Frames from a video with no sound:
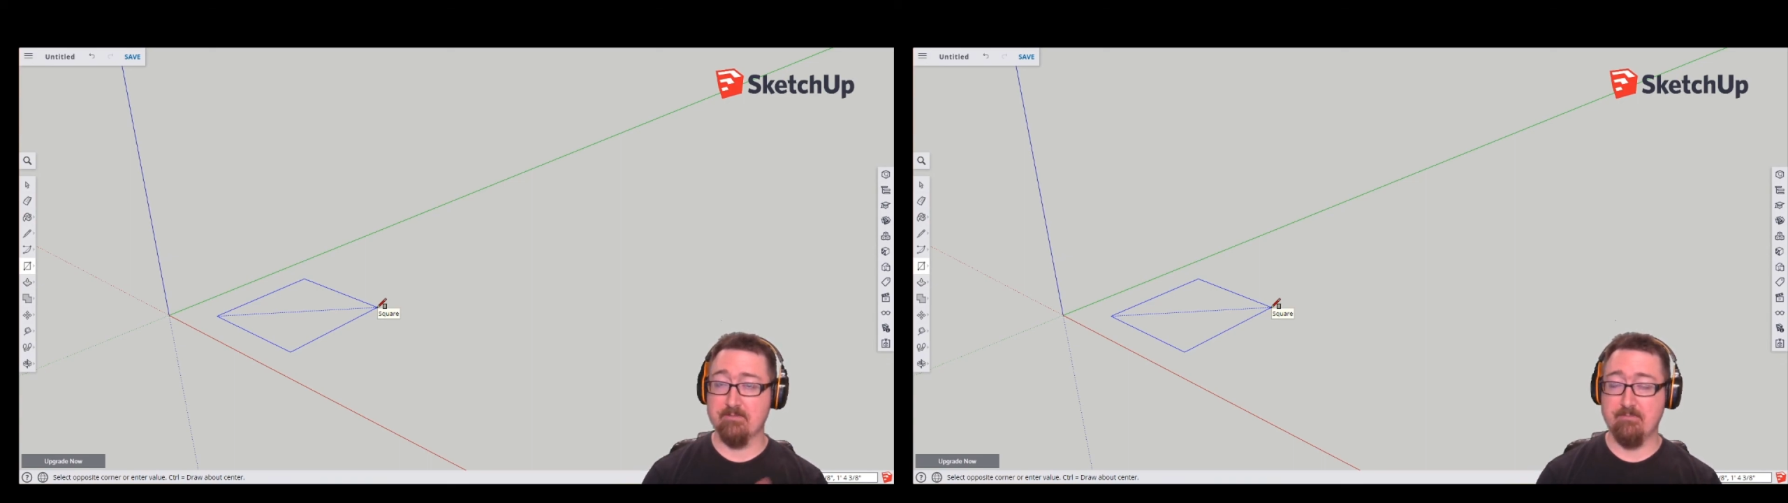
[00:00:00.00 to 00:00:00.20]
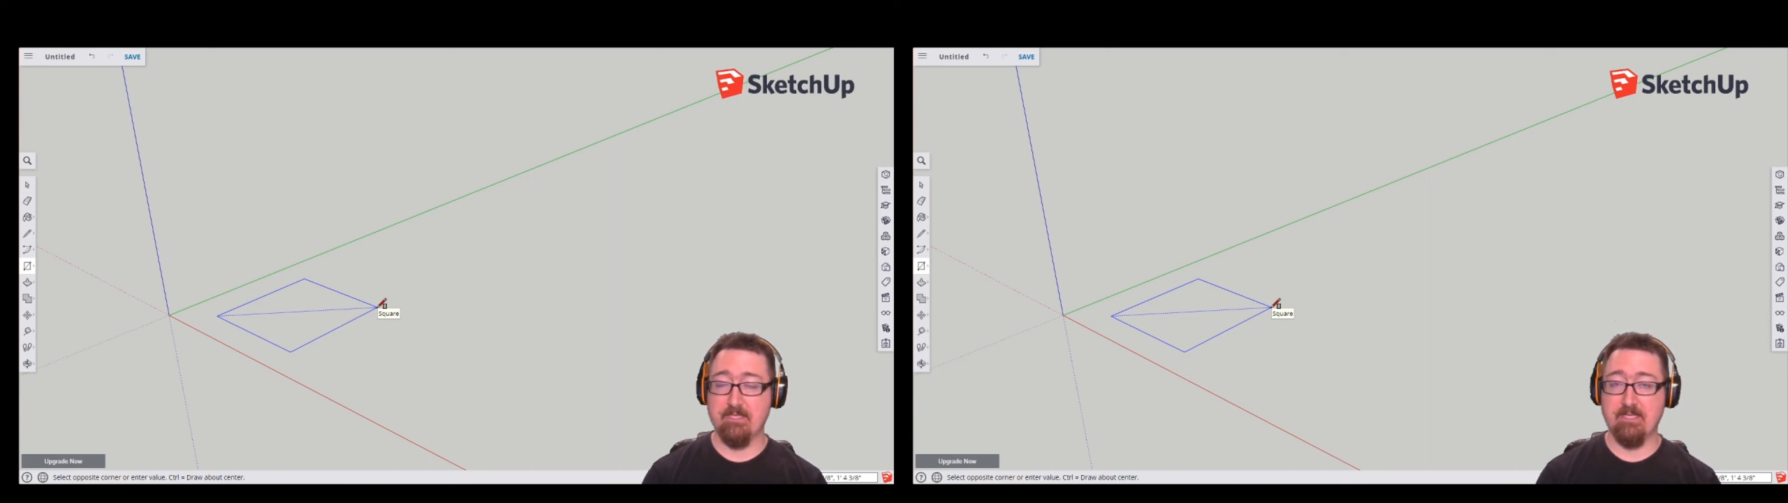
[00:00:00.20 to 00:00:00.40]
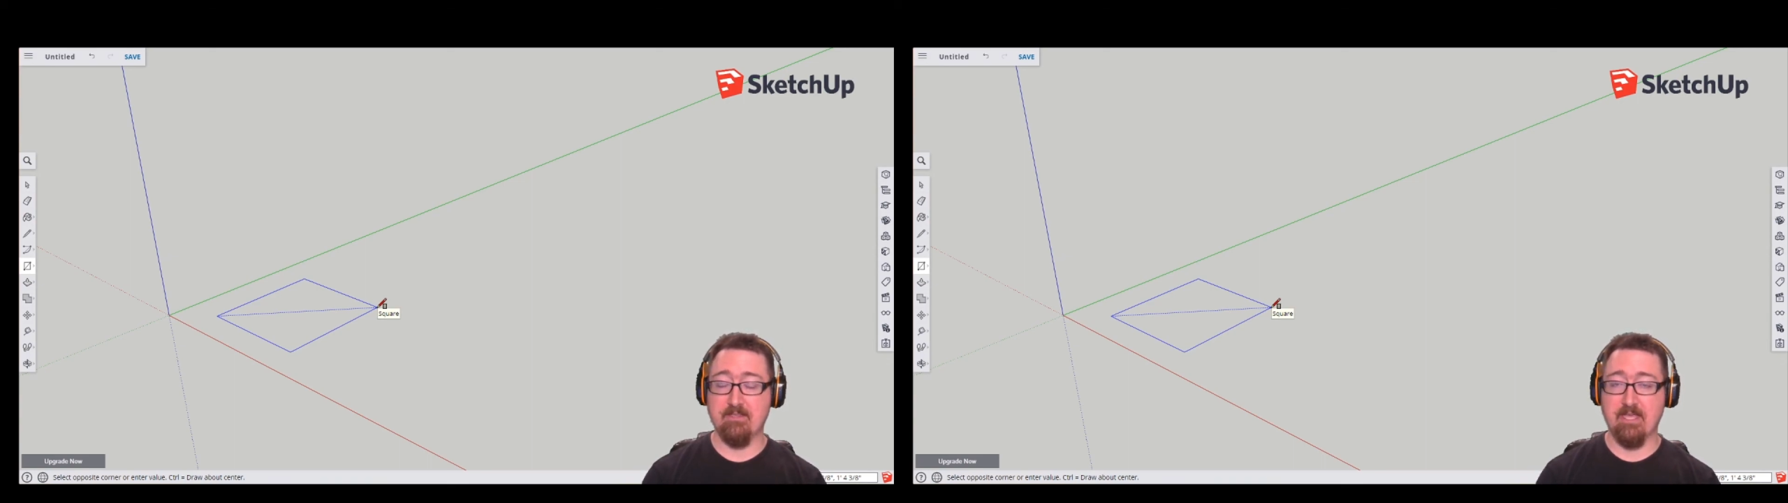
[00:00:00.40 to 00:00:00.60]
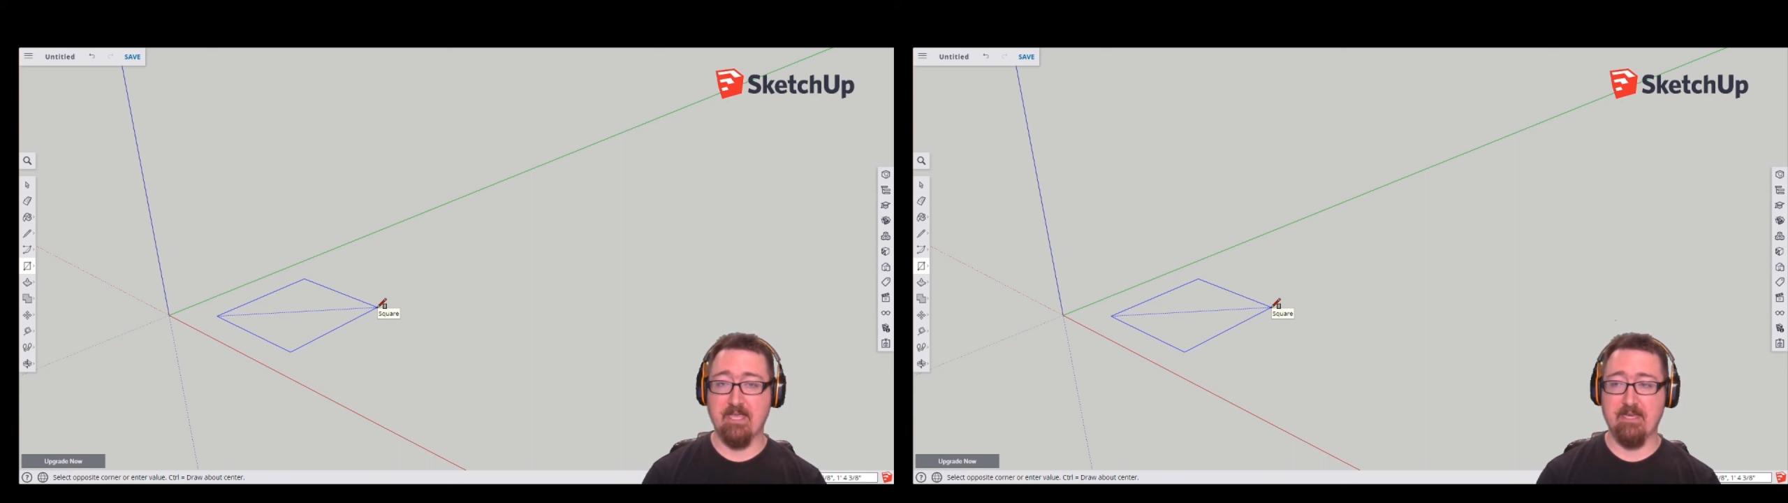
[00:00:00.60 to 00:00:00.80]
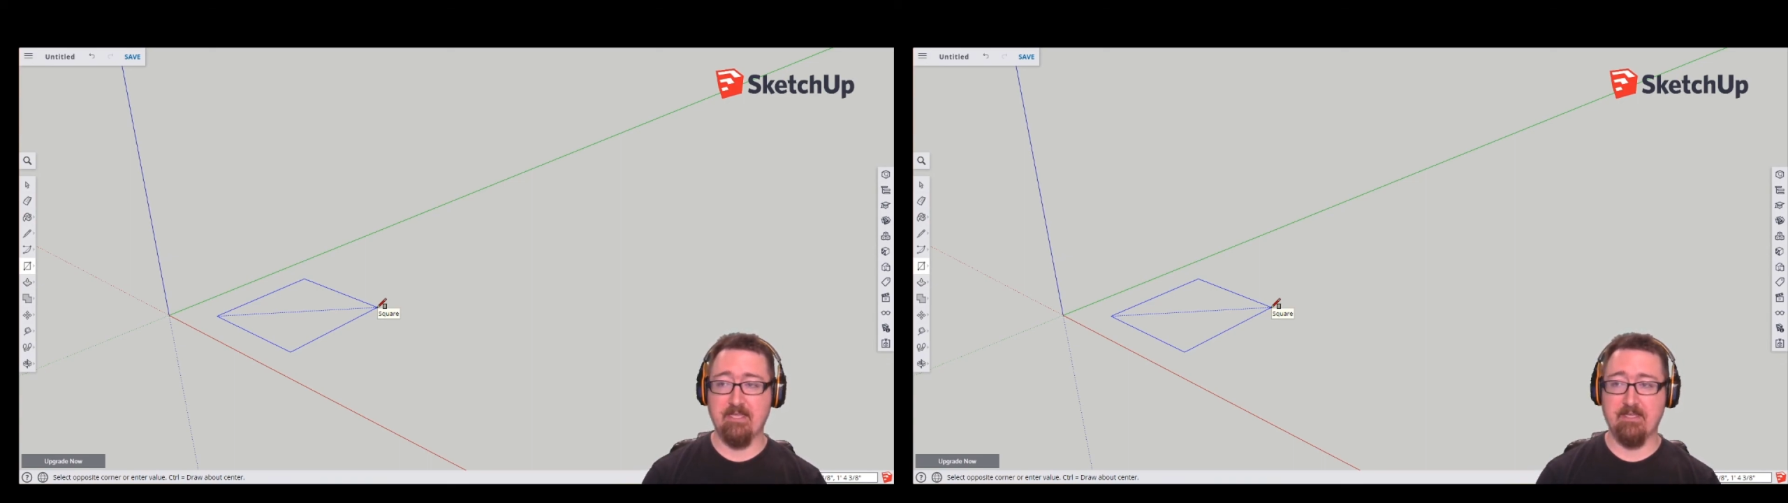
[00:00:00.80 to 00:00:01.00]
meaning
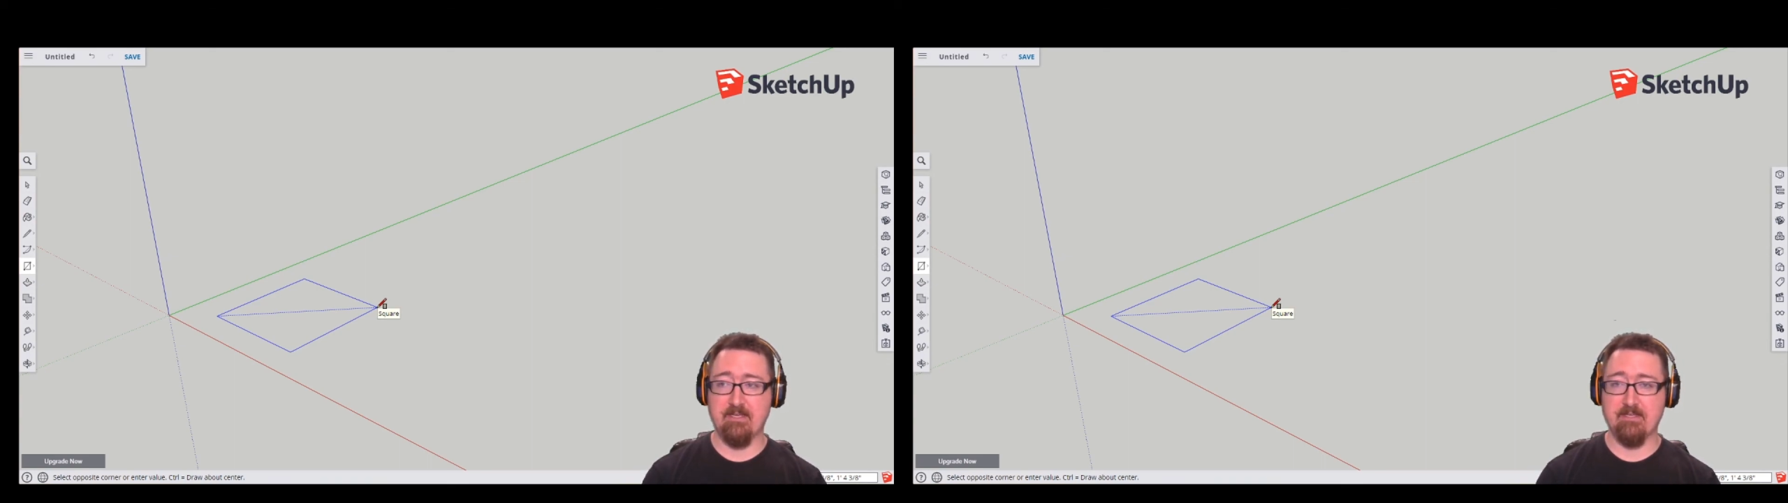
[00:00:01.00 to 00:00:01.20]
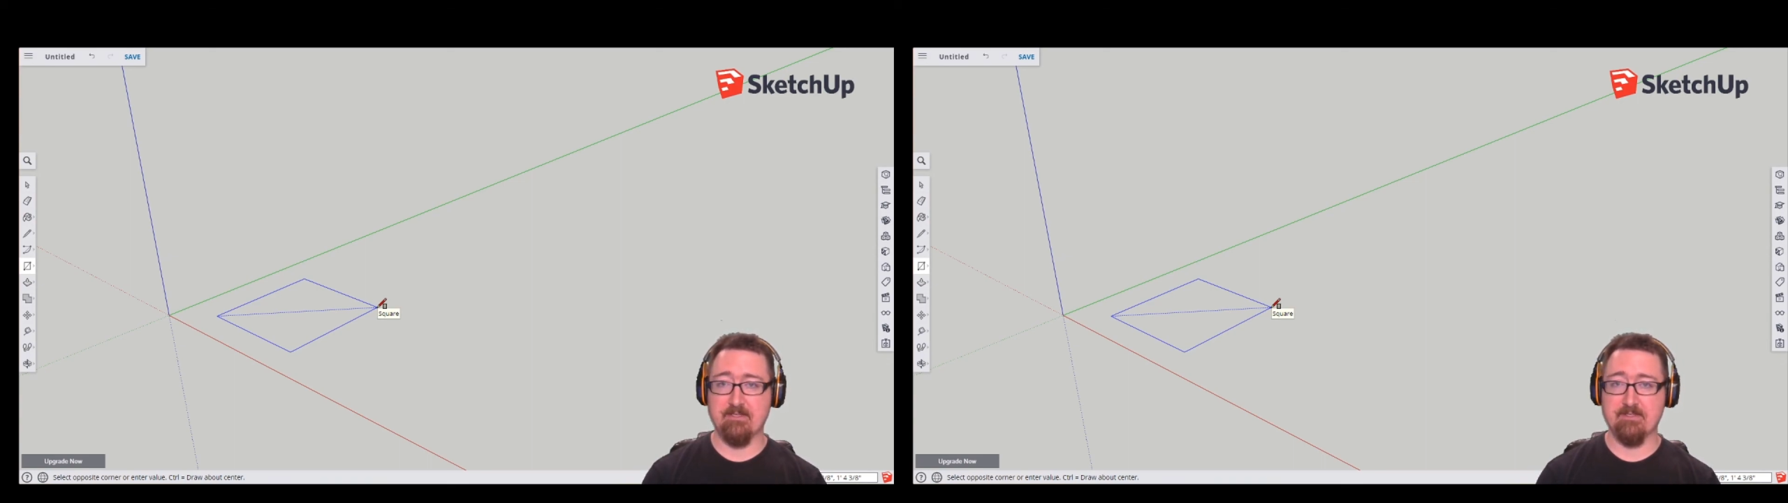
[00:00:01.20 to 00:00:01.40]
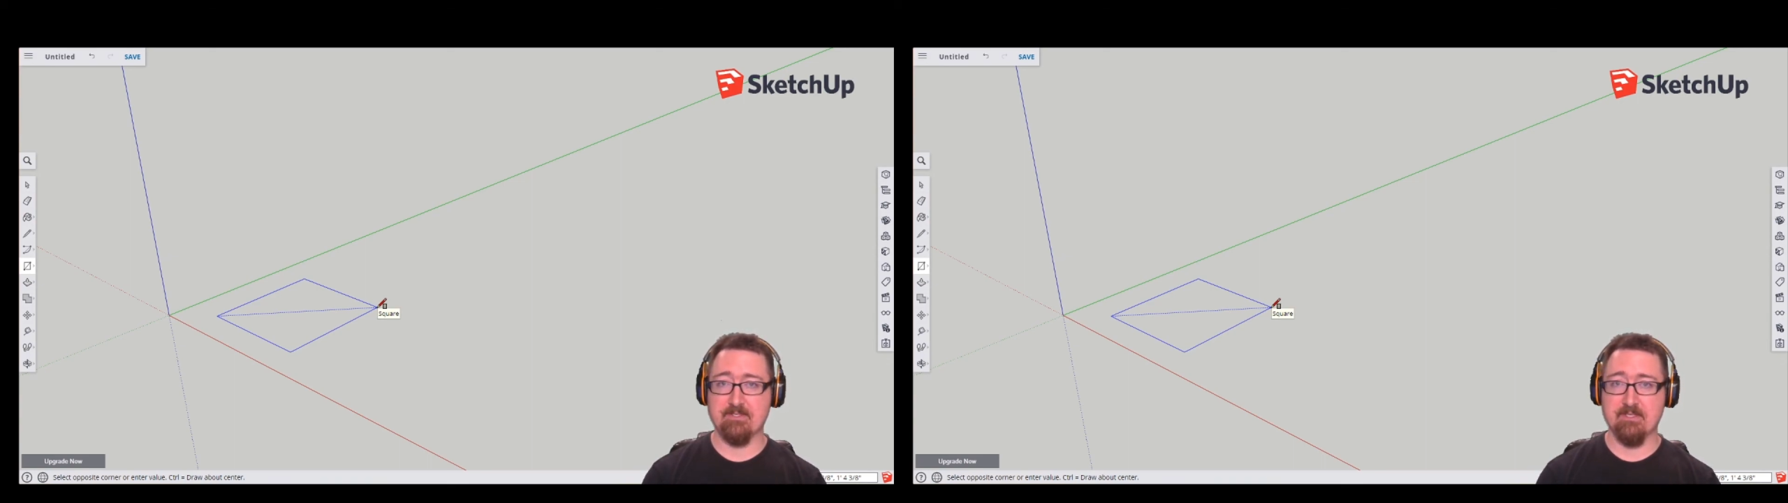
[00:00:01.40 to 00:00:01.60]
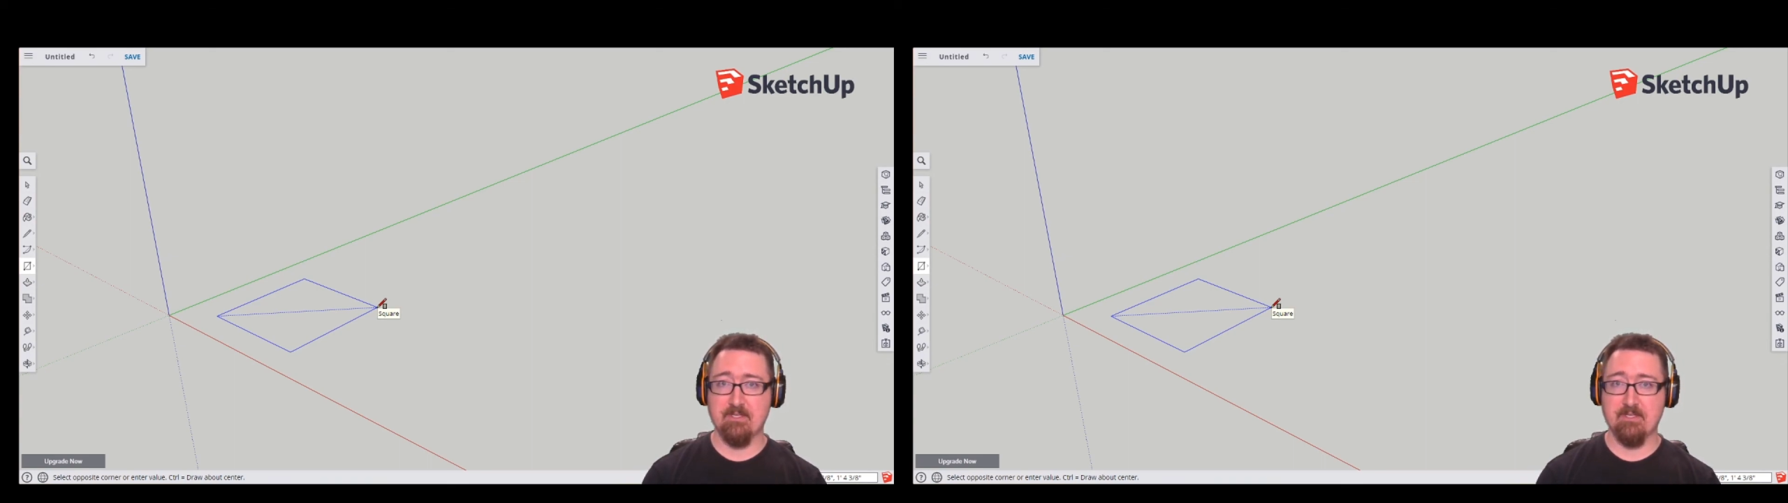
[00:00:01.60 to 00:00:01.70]
that it is